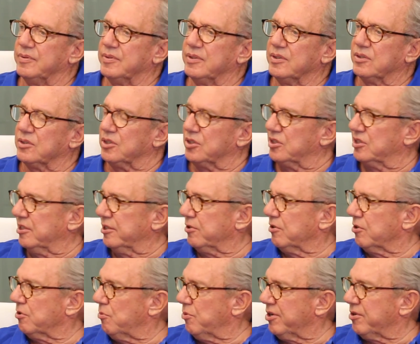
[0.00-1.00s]
Is it slicker,
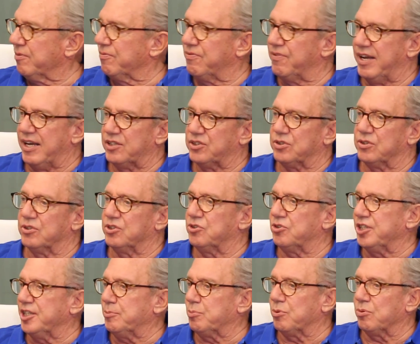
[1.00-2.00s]
quicker, faster,
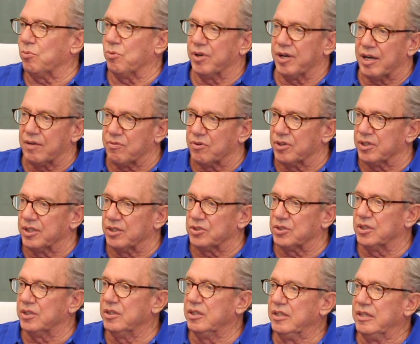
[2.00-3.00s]
cheaper, whatever it is?
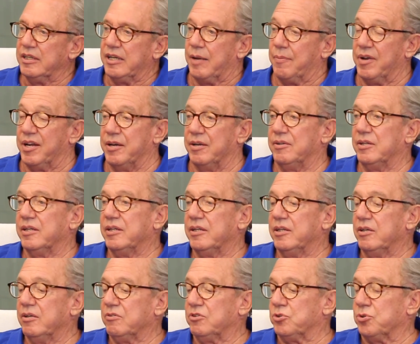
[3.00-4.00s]
I mean,
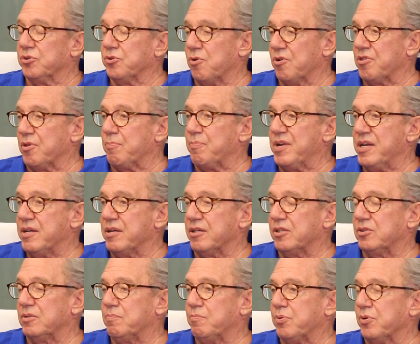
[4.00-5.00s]
to an
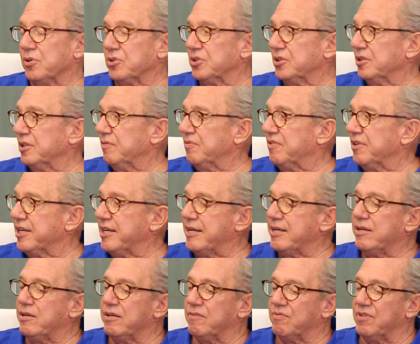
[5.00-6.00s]
orthopedic person, if
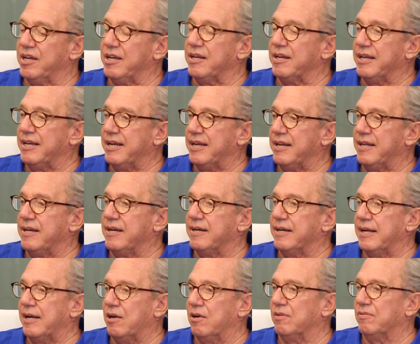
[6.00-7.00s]
they can get in and
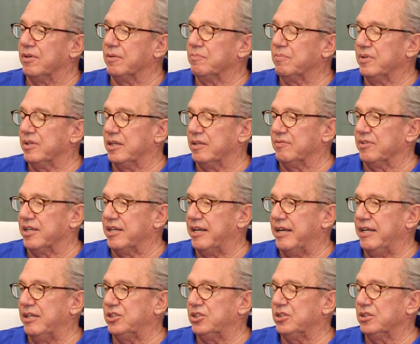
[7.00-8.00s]
out of a
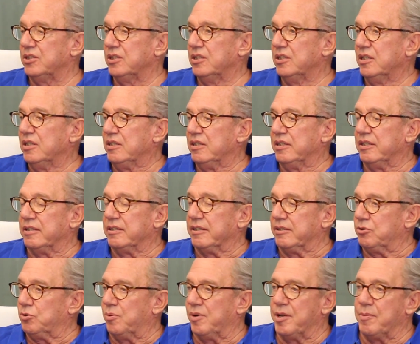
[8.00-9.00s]
case
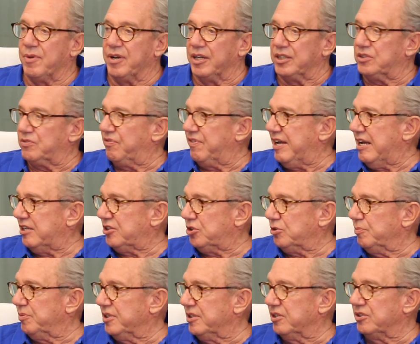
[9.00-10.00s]
20 minutes faster
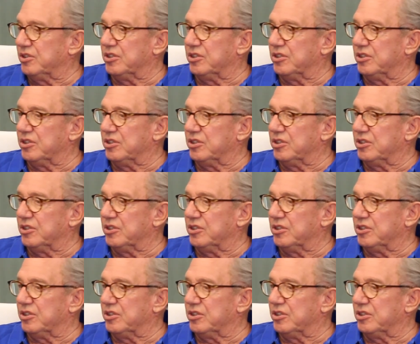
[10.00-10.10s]
because